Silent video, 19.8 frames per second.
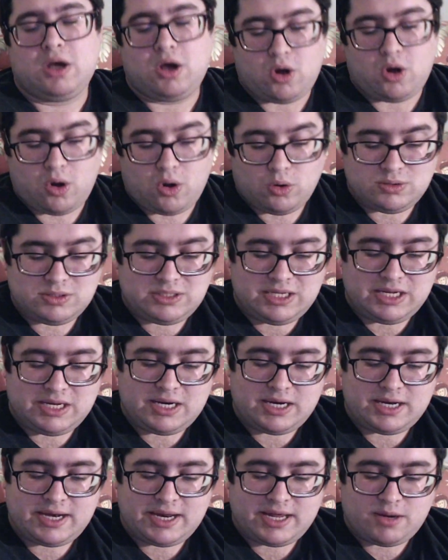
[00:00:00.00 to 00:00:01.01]
Holden
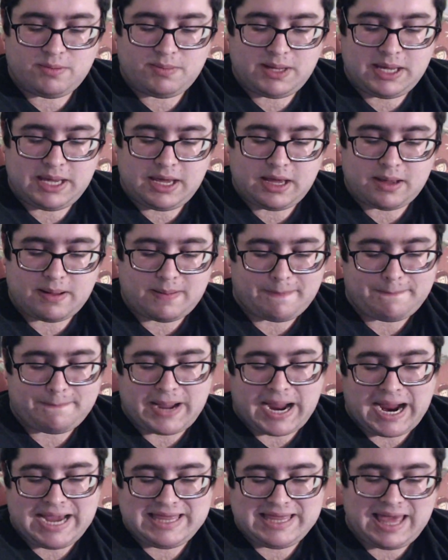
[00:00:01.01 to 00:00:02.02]
and Naomi
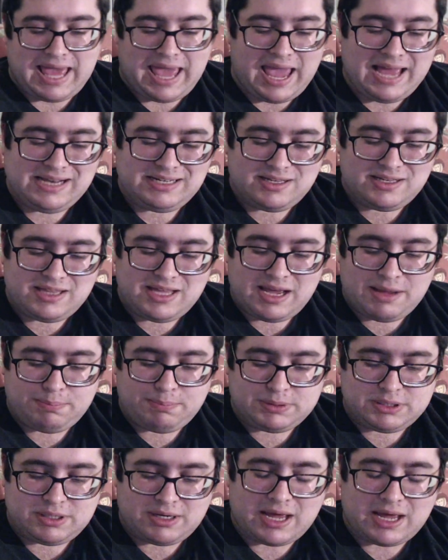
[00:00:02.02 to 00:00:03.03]
by the end of the
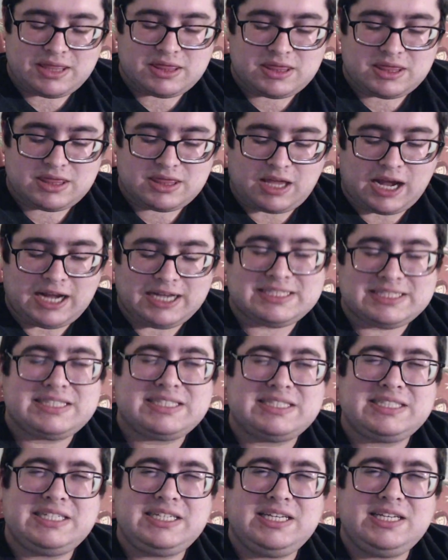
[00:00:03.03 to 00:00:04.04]
episode I I
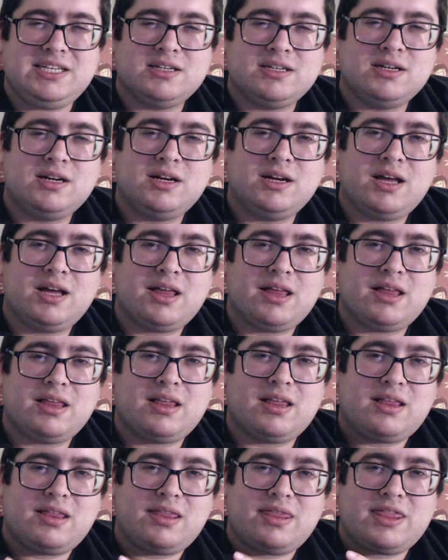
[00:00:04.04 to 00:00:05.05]
see
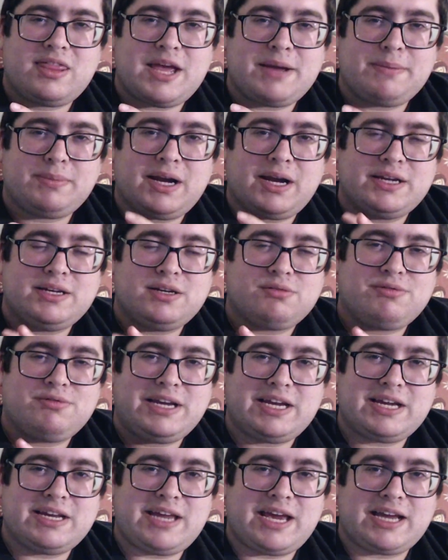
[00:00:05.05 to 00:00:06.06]
them kind of
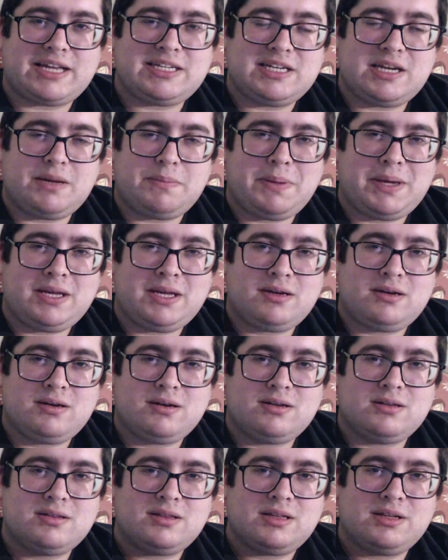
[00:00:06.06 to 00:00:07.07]
reconnecting a bit.
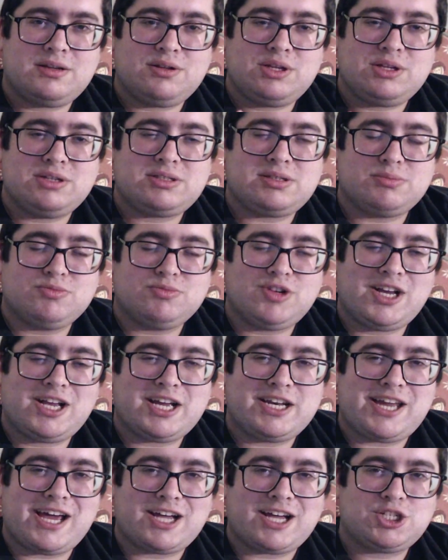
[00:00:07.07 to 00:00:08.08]
There's some
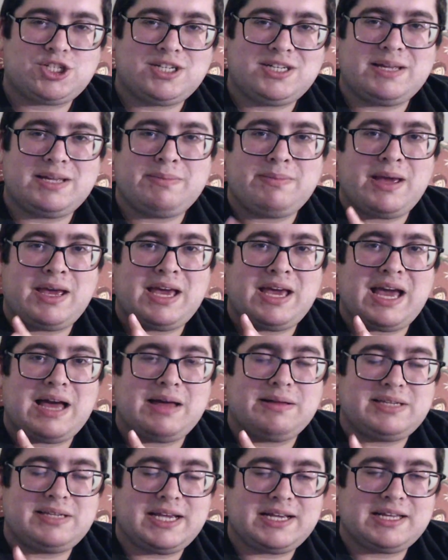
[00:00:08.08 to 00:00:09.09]
reconnection. It may have,
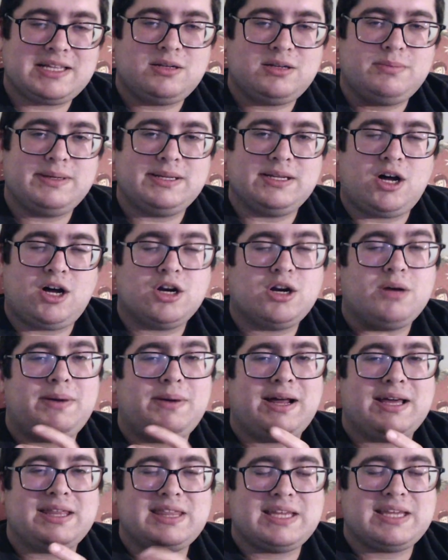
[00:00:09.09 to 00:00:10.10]
take a little bit longer,
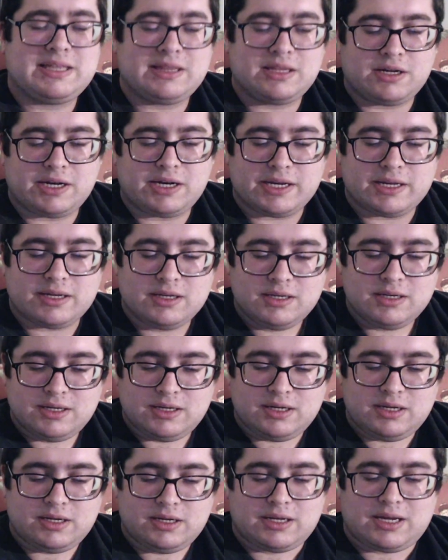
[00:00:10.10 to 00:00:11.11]
but I think they're gonna
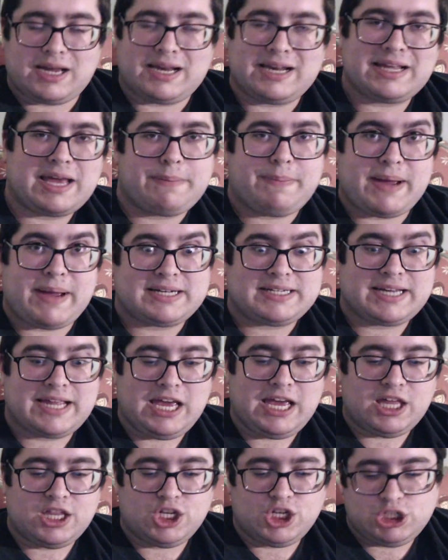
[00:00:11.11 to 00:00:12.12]
kind of get back
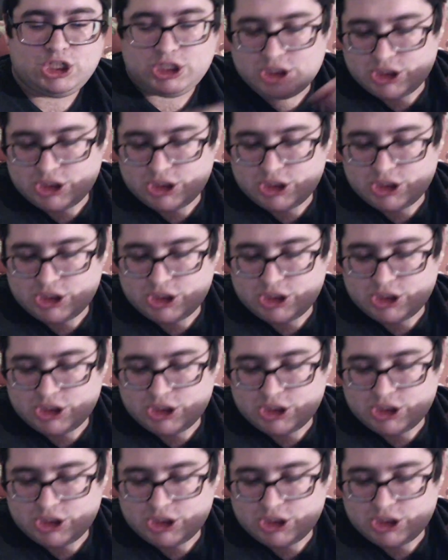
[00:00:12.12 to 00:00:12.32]
together.